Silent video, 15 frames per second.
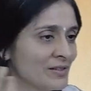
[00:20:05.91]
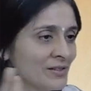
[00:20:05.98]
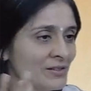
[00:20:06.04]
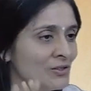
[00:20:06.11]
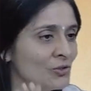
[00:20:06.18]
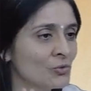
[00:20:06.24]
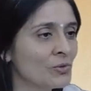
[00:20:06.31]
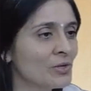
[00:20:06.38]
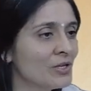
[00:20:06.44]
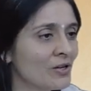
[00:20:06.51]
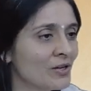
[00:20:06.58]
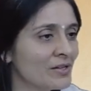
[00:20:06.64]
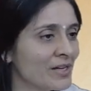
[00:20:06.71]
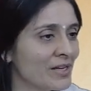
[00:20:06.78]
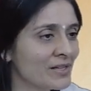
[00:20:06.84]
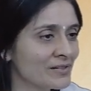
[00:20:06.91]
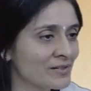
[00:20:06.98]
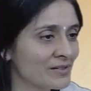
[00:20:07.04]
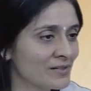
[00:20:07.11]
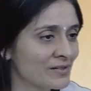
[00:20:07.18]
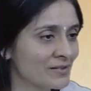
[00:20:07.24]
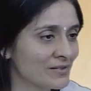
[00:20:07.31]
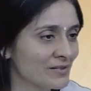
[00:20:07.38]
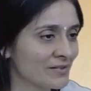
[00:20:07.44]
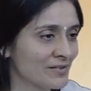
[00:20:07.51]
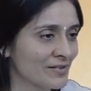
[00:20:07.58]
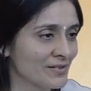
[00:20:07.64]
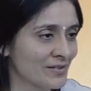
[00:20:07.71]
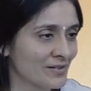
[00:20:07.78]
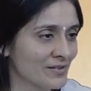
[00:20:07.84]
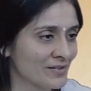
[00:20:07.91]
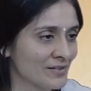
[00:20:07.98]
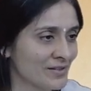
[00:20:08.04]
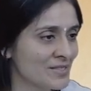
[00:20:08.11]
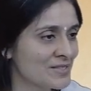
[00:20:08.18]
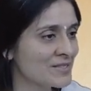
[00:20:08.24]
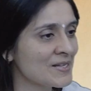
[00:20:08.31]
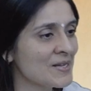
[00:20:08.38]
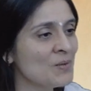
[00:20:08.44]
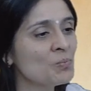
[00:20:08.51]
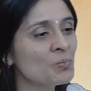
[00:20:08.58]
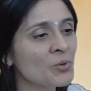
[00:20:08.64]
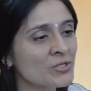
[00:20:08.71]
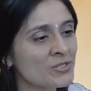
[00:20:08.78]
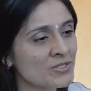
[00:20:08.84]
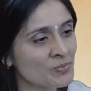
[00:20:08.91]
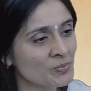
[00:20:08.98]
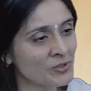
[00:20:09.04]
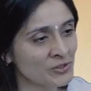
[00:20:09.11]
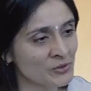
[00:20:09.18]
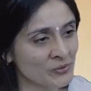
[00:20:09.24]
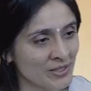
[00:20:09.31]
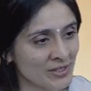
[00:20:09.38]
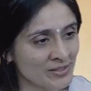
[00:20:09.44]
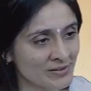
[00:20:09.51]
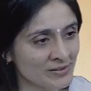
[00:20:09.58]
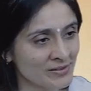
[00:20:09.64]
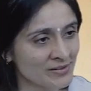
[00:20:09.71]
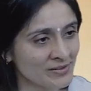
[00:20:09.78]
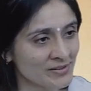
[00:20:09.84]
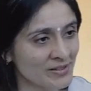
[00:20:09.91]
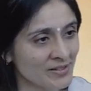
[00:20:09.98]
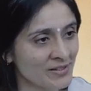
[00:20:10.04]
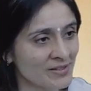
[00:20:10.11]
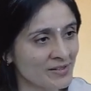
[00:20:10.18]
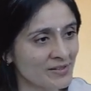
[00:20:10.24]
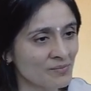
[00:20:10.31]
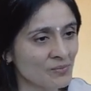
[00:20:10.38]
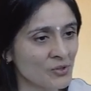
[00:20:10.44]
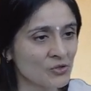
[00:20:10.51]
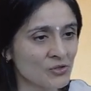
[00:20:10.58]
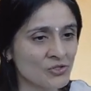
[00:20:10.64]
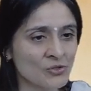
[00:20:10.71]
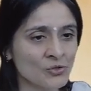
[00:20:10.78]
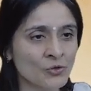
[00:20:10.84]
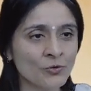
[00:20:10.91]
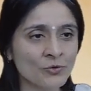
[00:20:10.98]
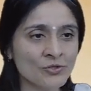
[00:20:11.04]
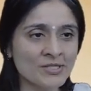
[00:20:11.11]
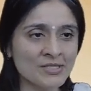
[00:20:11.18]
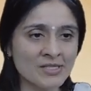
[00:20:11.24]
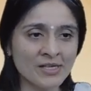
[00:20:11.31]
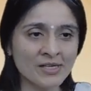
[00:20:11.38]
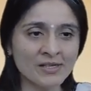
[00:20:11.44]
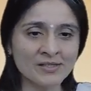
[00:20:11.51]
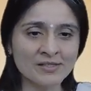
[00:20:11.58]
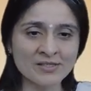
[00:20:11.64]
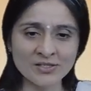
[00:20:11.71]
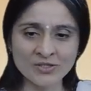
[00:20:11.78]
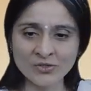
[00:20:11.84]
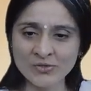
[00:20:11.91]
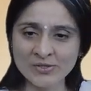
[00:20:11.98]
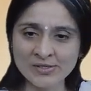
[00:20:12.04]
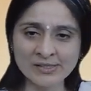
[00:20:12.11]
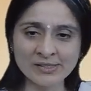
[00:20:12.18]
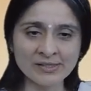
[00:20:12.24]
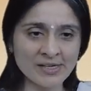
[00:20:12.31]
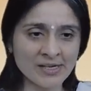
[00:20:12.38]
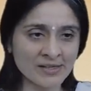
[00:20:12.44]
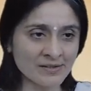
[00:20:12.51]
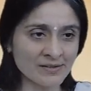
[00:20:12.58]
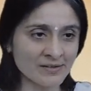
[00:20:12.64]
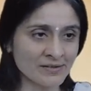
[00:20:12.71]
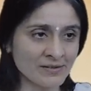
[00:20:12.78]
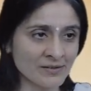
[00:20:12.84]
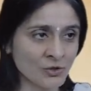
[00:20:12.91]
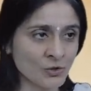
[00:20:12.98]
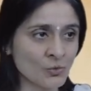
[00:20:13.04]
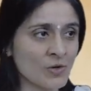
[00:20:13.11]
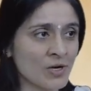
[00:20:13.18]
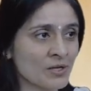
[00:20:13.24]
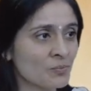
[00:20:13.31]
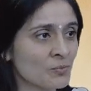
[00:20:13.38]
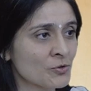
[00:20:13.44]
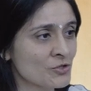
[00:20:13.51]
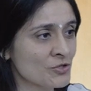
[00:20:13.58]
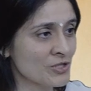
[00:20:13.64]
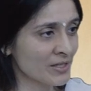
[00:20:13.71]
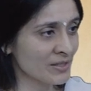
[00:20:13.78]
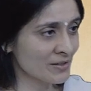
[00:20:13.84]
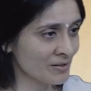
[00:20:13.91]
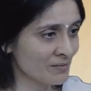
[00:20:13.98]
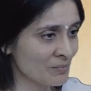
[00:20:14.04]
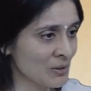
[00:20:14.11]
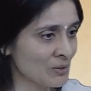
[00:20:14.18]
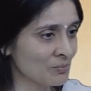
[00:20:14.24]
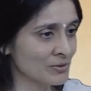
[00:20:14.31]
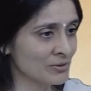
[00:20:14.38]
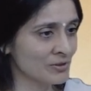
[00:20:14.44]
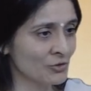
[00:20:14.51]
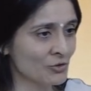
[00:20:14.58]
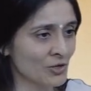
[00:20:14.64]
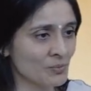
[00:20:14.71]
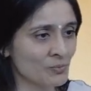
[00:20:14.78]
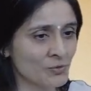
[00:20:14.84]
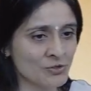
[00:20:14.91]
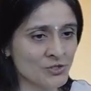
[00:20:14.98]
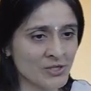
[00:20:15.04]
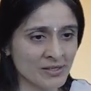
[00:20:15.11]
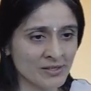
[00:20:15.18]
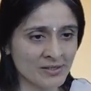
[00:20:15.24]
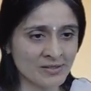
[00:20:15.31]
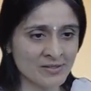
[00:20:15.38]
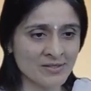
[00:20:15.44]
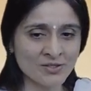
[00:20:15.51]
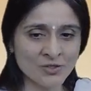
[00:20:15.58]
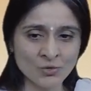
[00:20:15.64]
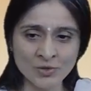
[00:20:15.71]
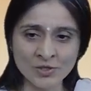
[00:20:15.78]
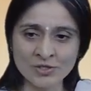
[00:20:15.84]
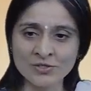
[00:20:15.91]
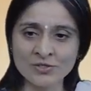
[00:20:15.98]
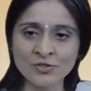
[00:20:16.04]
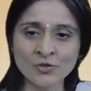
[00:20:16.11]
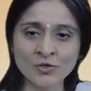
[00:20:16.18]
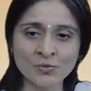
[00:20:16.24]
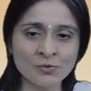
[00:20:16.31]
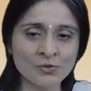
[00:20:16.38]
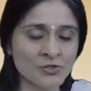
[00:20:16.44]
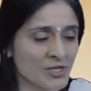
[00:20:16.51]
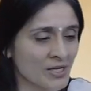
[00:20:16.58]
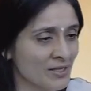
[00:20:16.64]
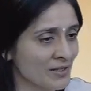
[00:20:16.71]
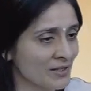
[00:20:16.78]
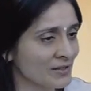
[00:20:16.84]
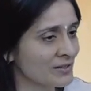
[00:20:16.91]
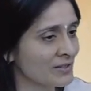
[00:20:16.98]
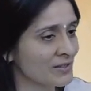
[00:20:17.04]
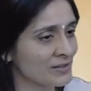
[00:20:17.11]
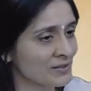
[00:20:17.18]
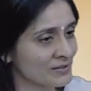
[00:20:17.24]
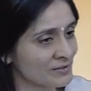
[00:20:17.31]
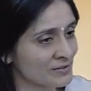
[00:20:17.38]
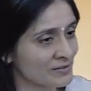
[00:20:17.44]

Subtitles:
You will not get it. It's impossible to get it because you don't see continuously that you are projecting people, you are projecting situations, you are projecting things.